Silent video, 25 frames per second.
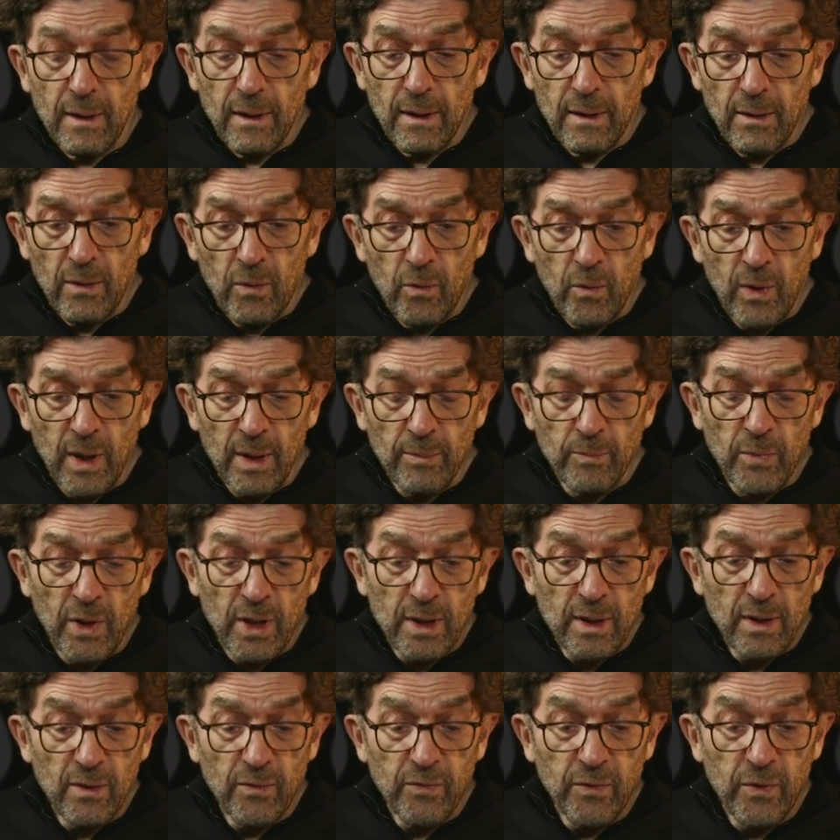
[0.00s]
one
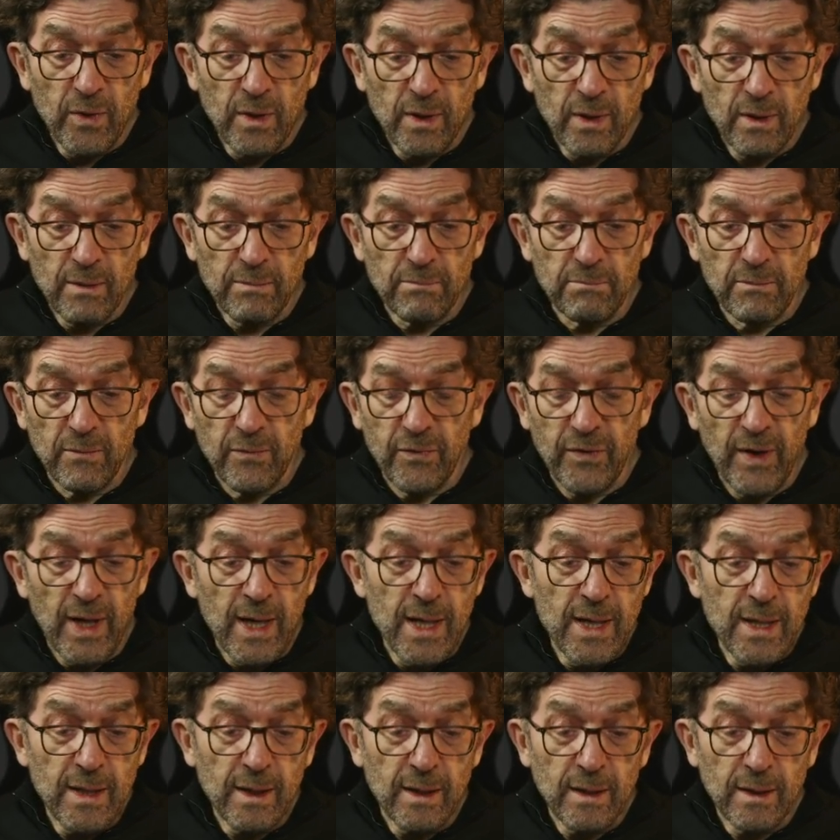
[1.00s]
model for
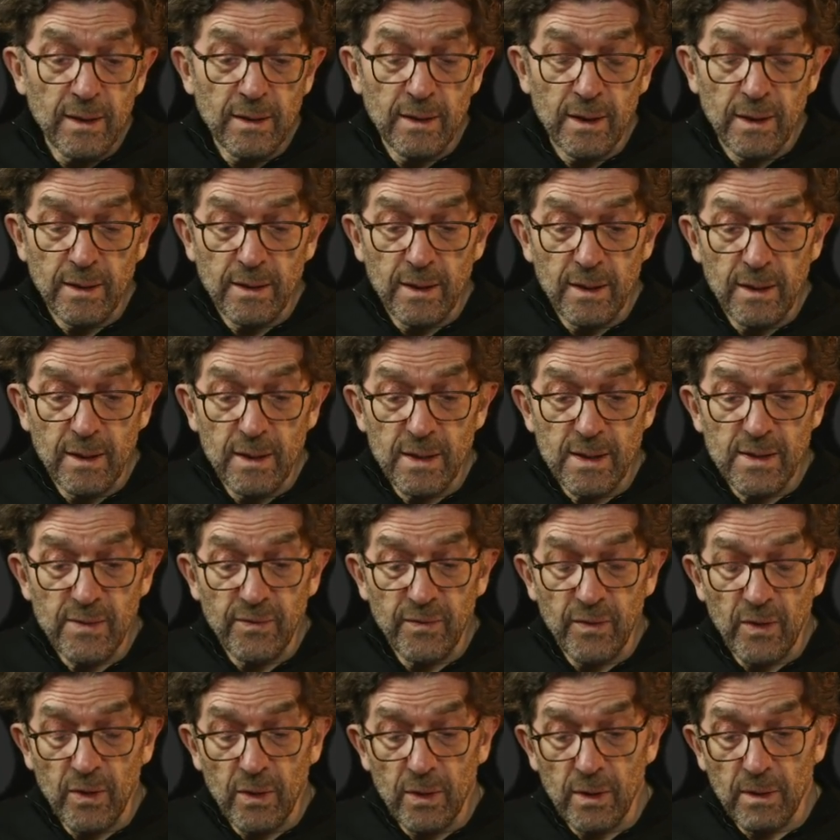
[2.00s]
fire, another is
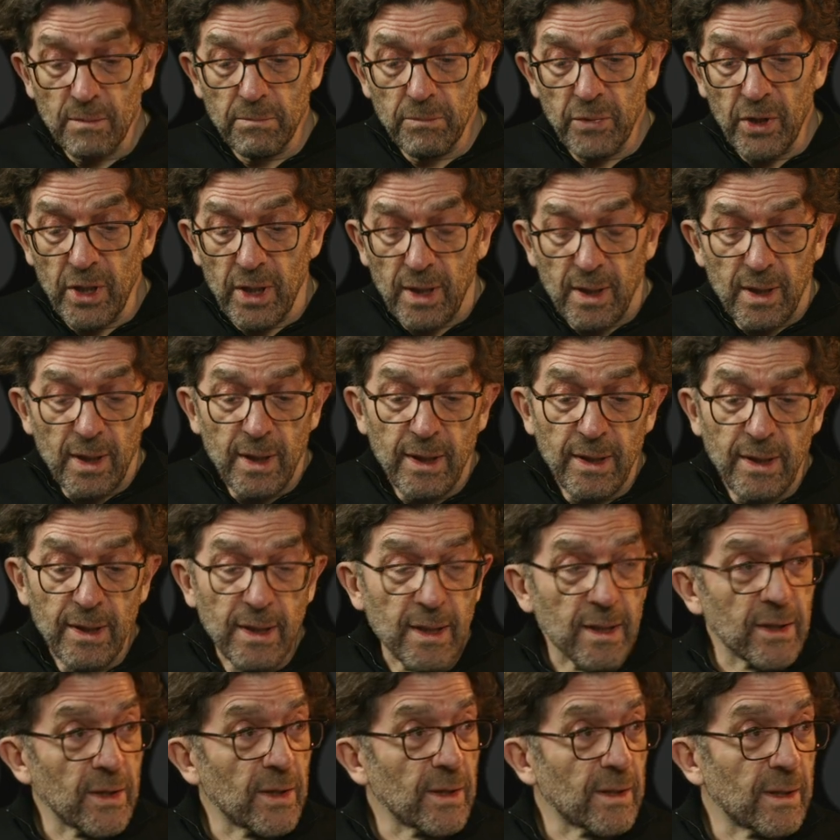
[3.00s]
for burglary,
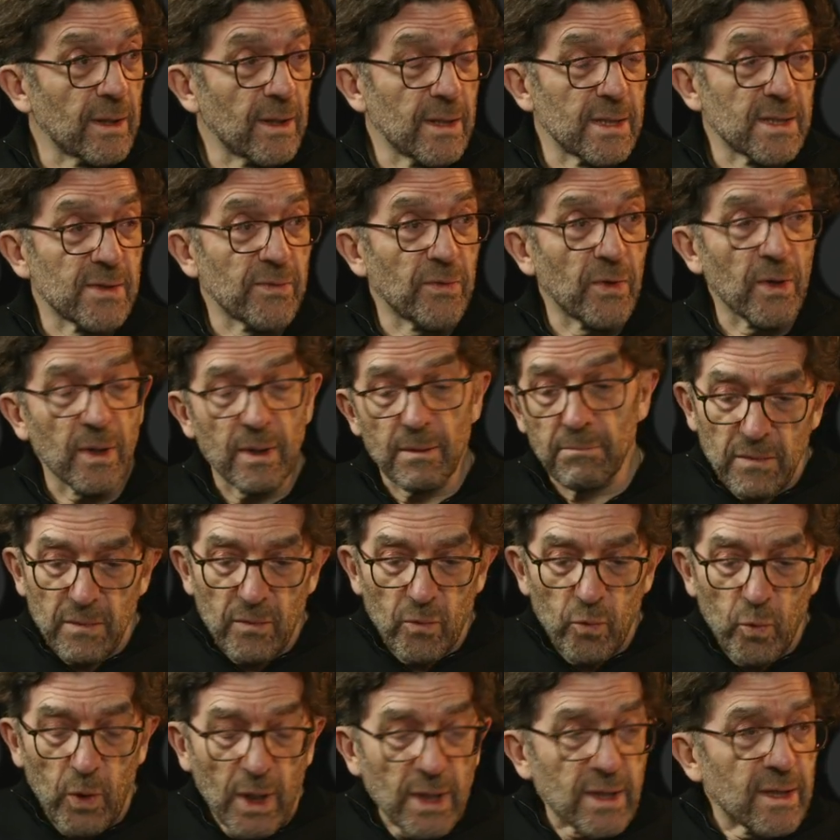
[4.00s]
another is for
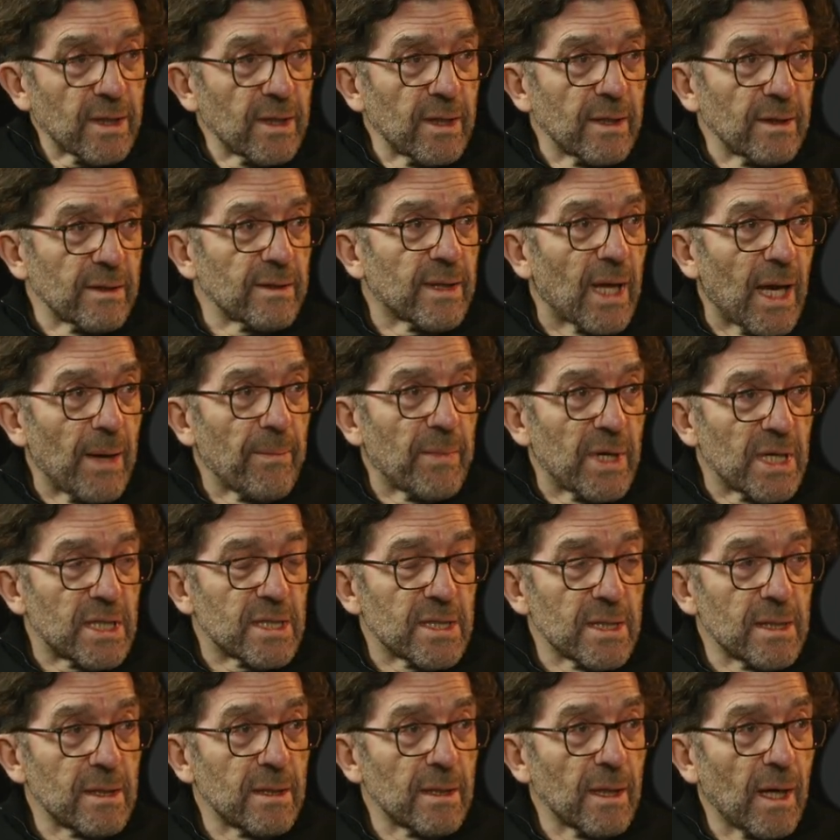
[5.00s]
water
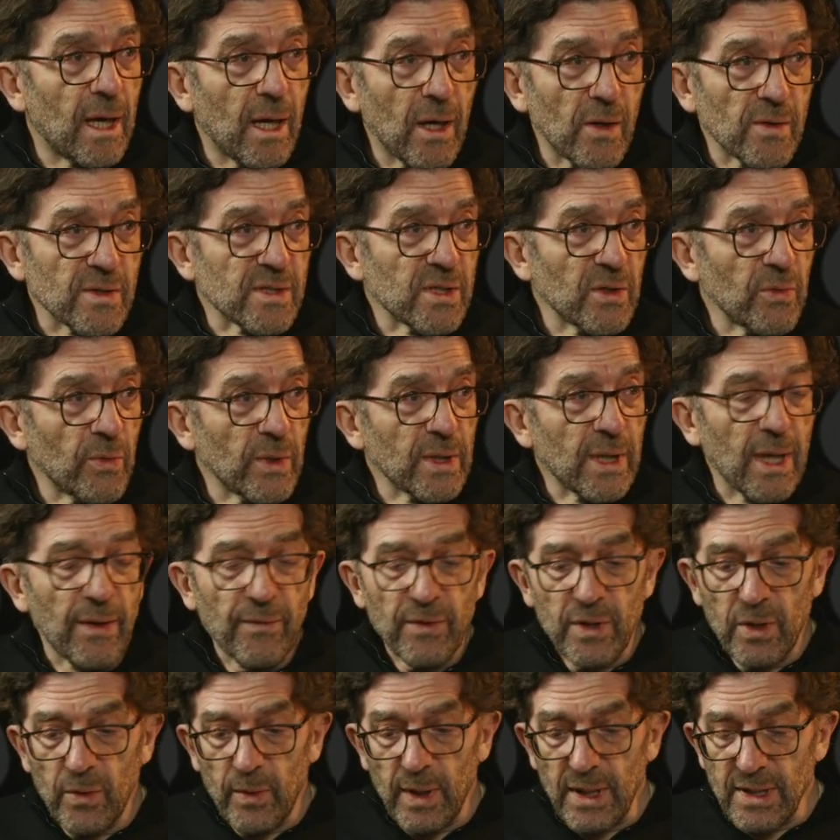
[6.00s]
damage in the house or whatever
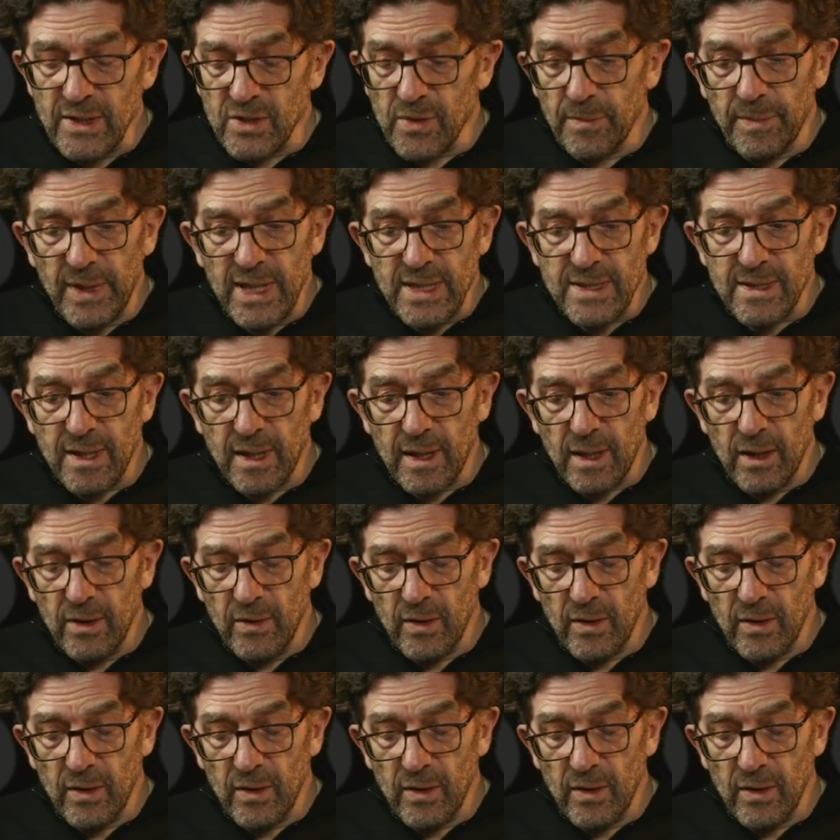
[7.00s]
you want. So basically you